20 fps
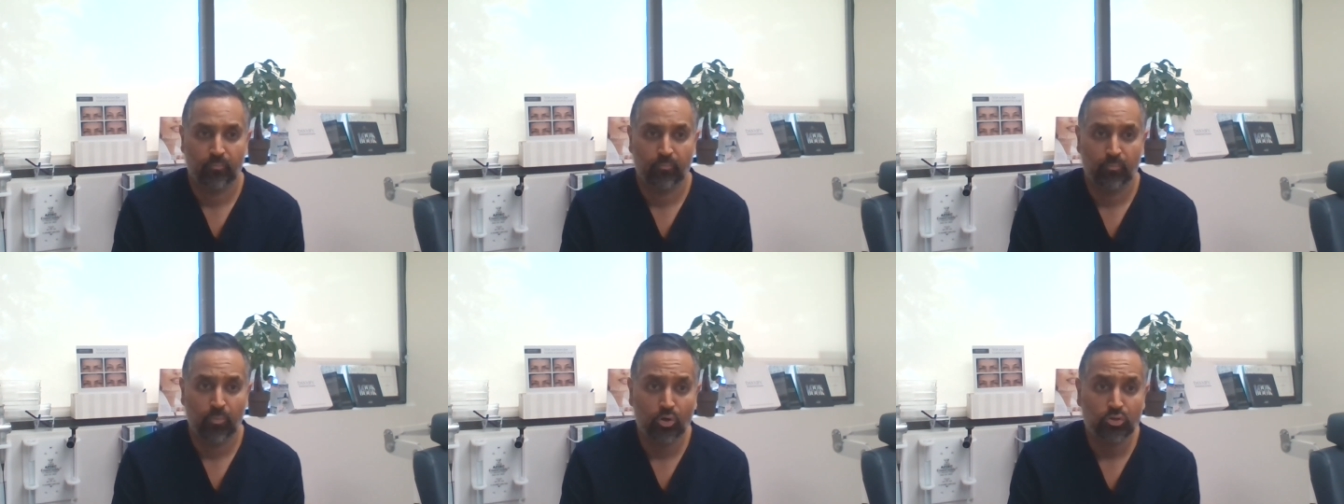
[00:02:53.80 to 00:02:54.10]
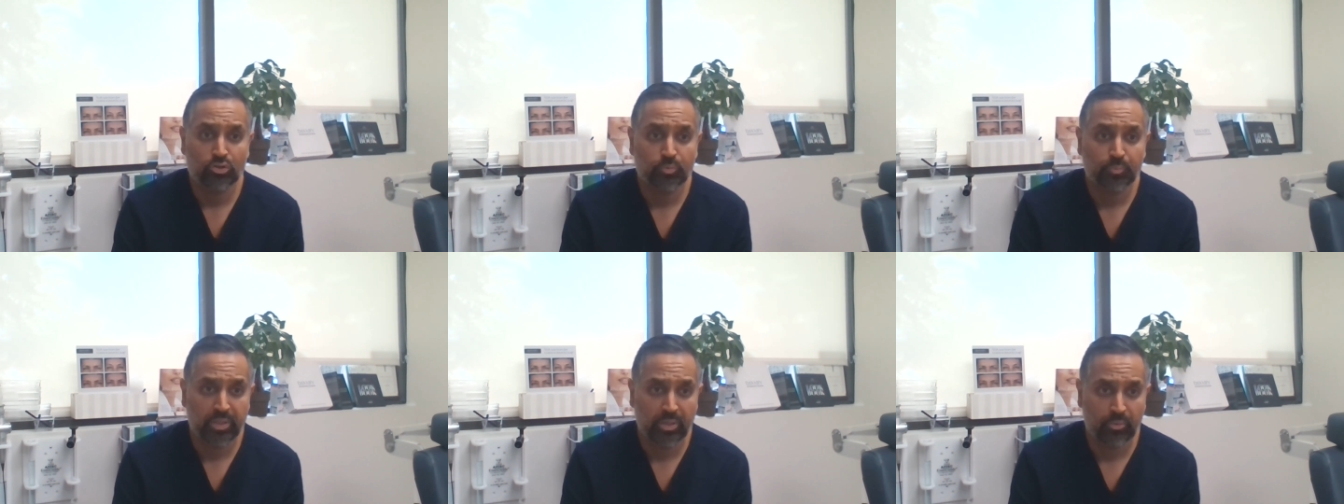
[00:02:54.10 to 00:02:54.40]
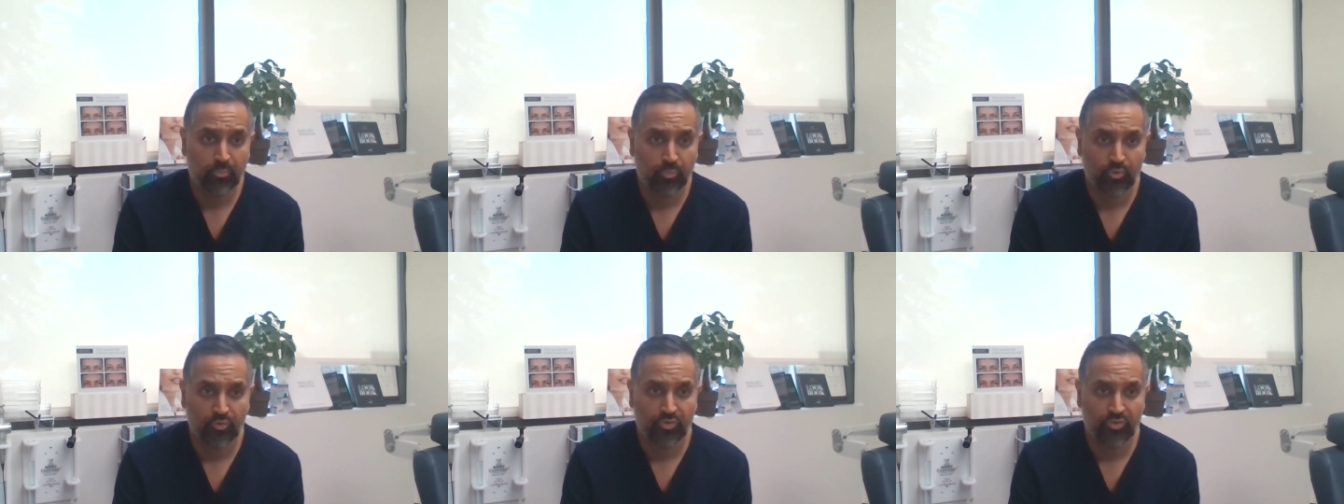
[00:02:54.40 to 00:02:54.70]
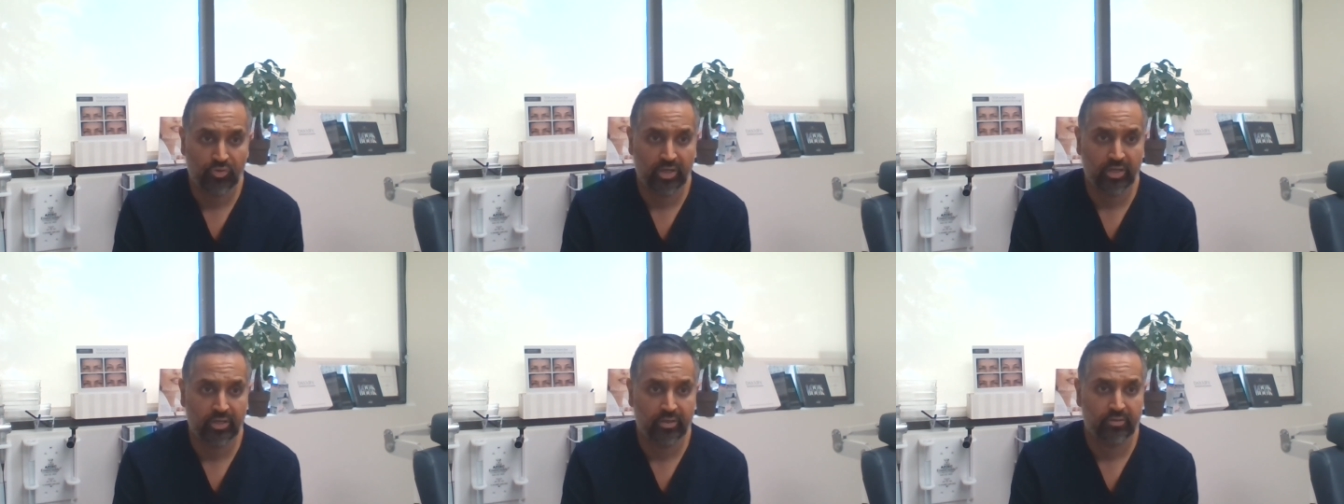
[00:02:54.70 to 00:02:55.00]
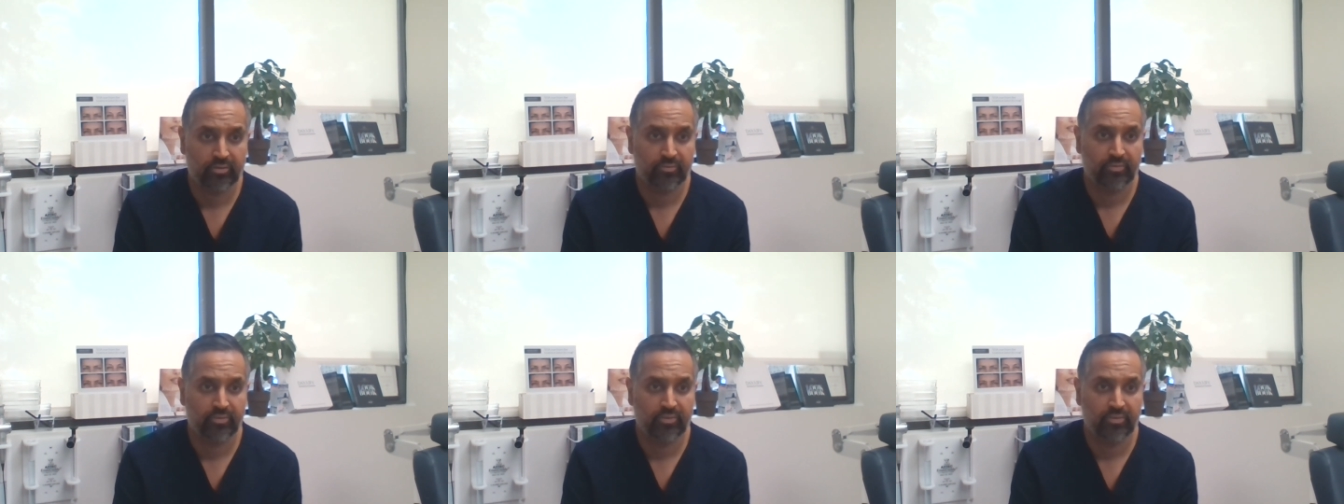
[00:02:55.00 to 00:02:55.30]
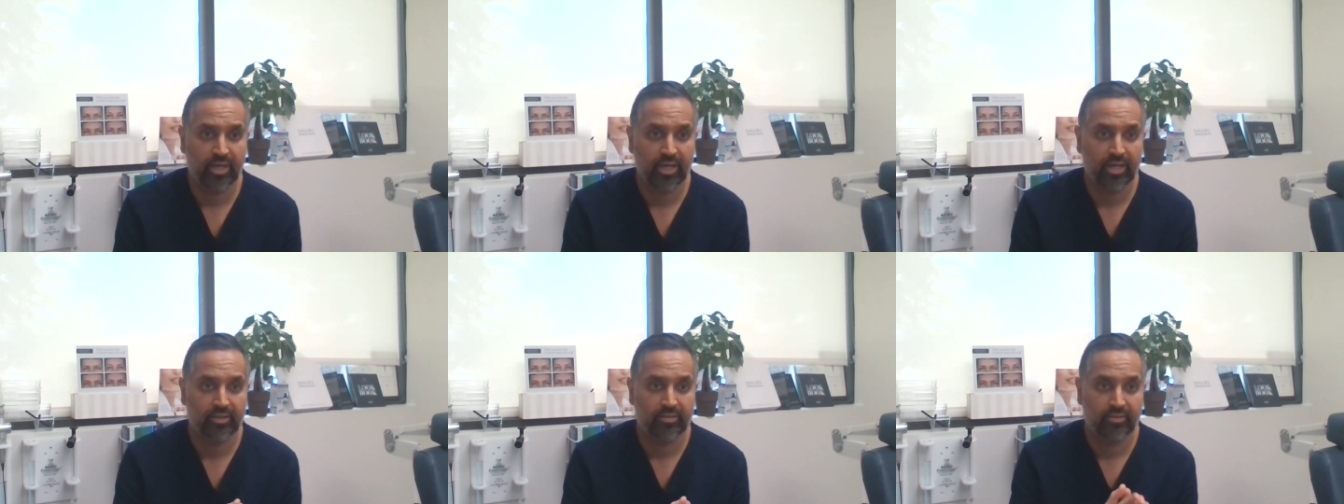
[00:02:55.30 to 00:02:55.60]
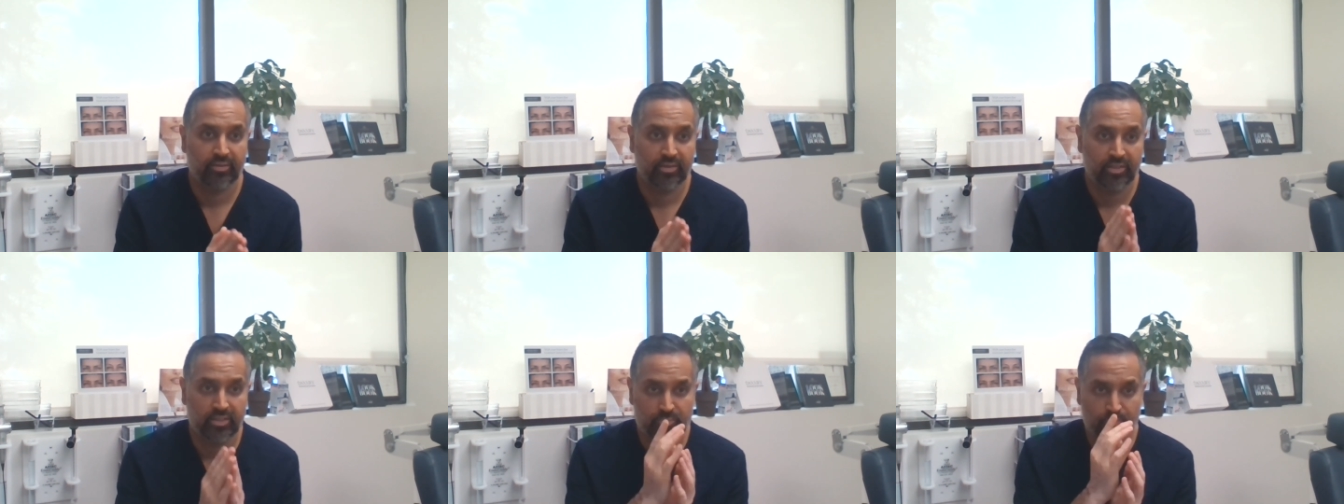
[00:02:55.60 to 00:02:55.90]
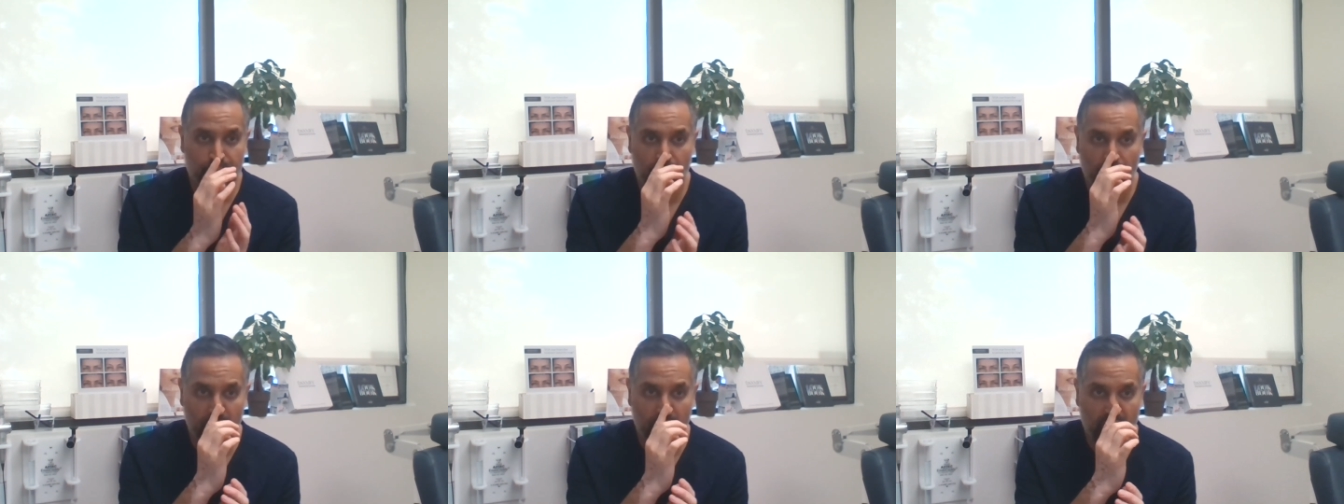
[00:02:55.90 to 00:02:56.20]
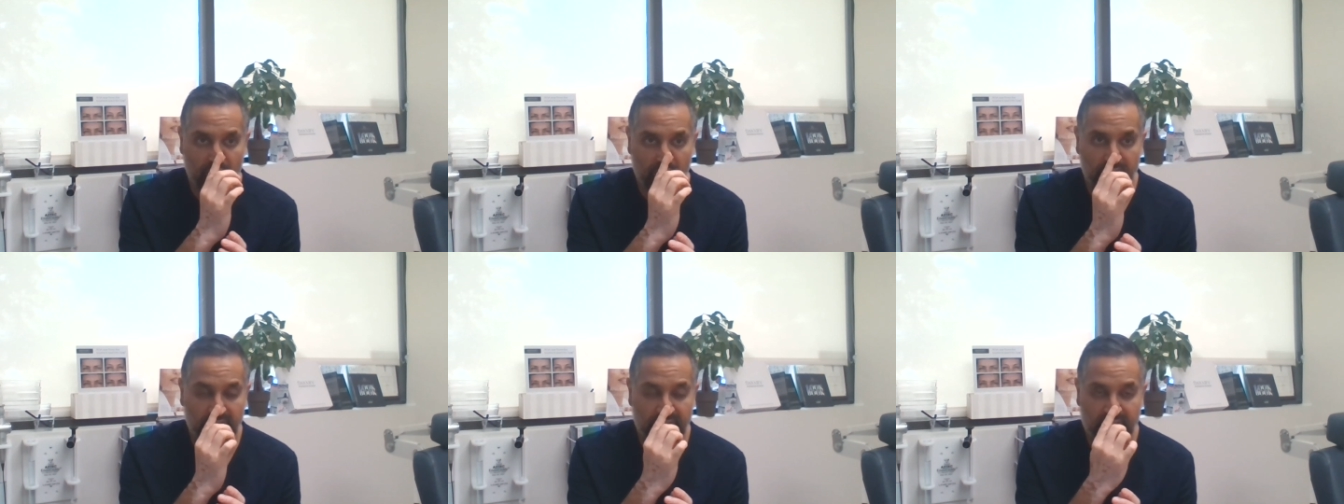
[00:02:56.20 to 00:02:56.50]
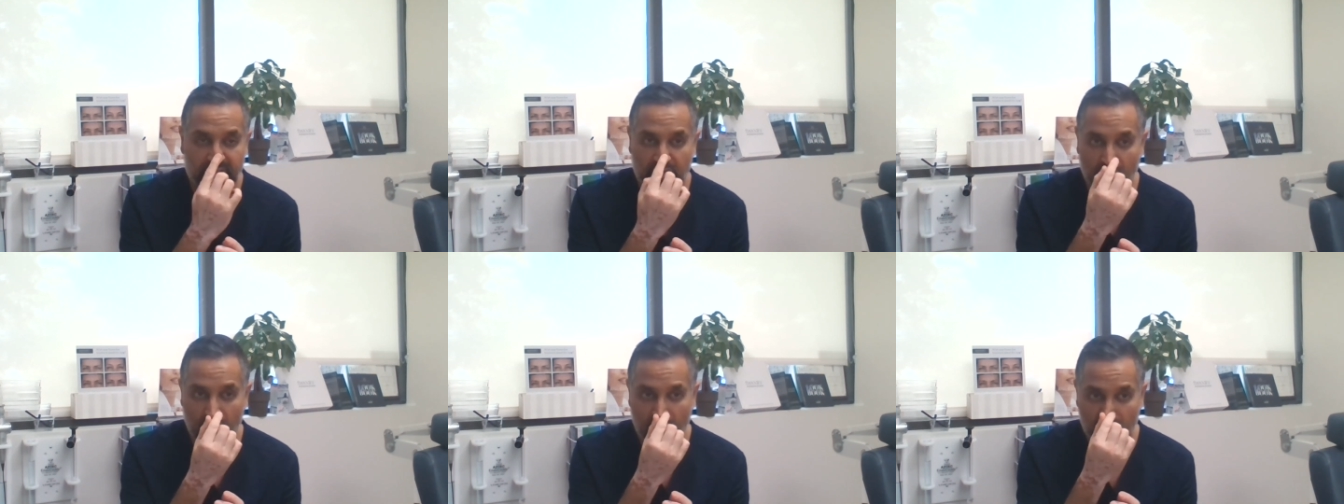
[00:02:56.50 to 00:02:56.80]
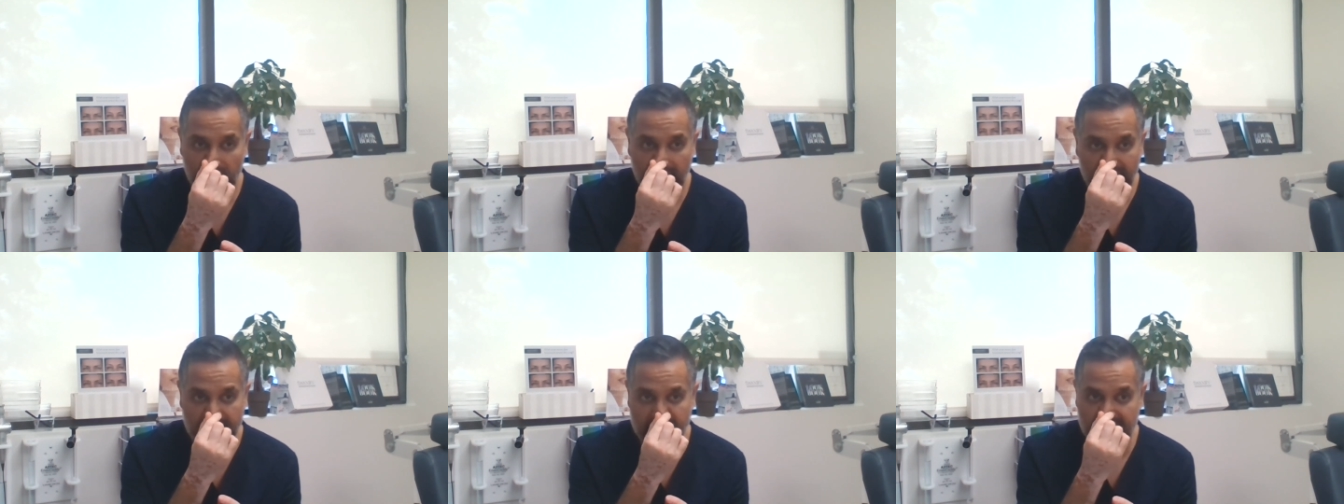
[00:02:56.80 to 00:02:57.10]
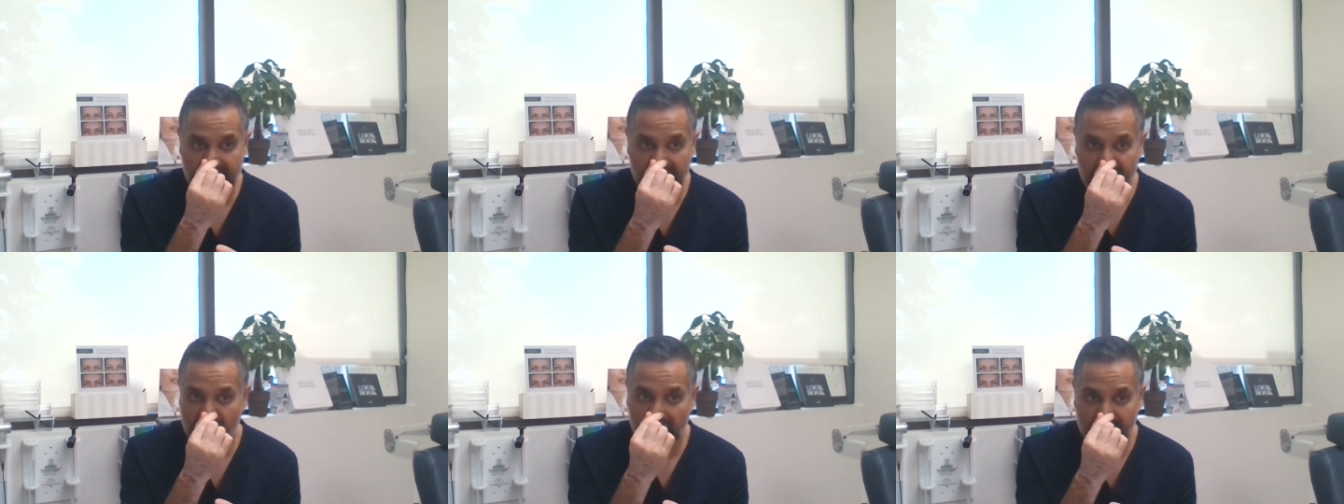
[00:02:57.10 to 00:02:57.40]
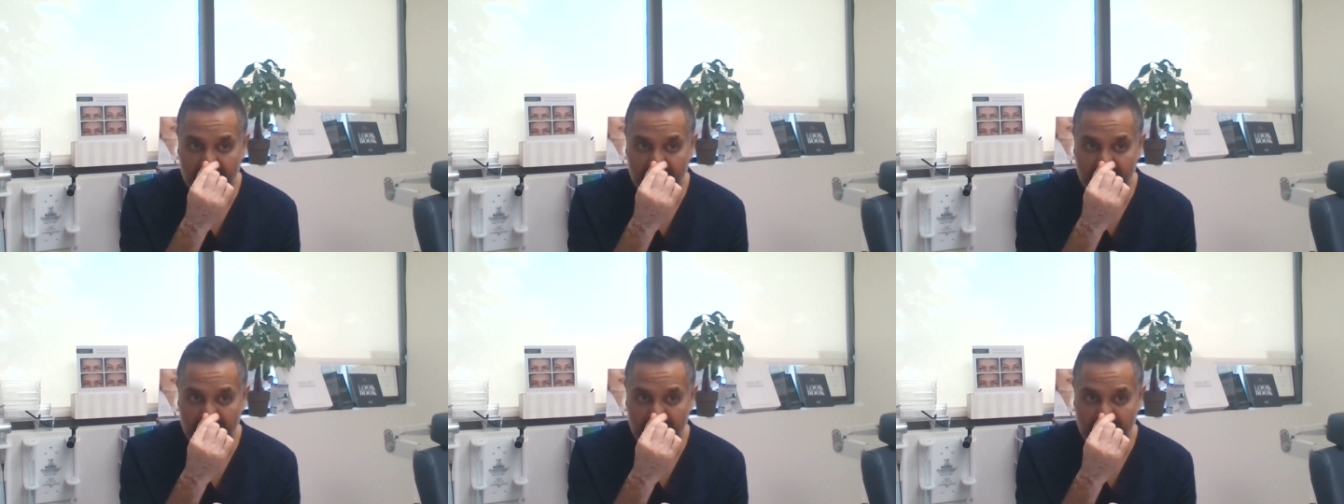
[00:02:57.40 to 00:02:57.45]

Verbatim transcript: most people think that this part is all that's there,